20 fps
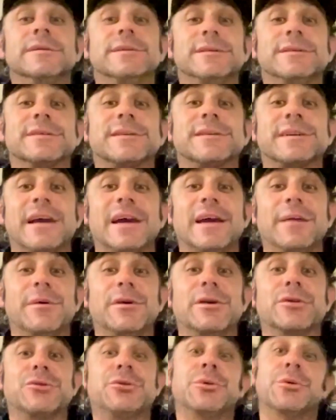okay,
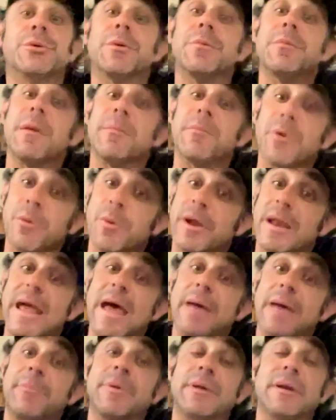because you remember what
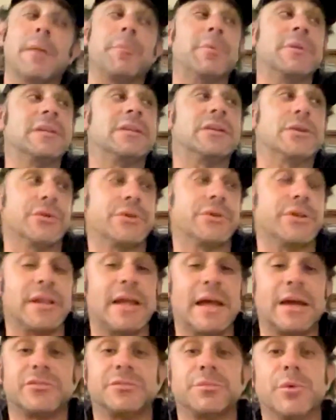happened up until the
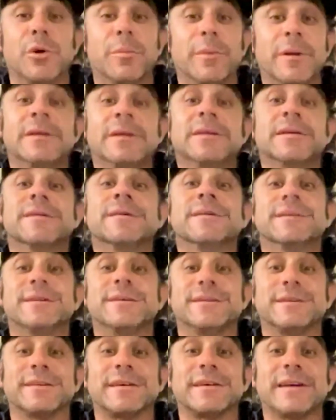last moment,
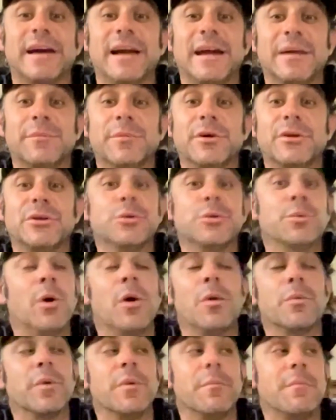okay, but you
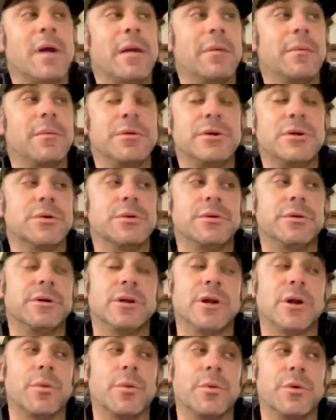won't remember,
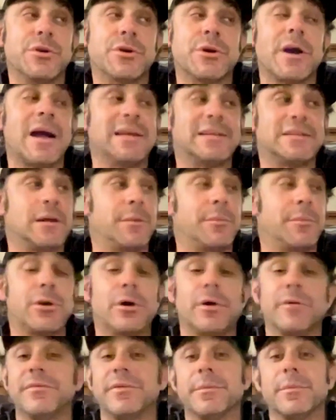when your eyes coming
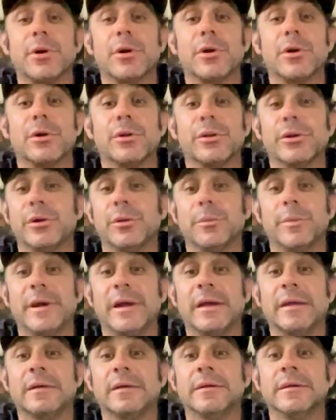off the bird a little bit,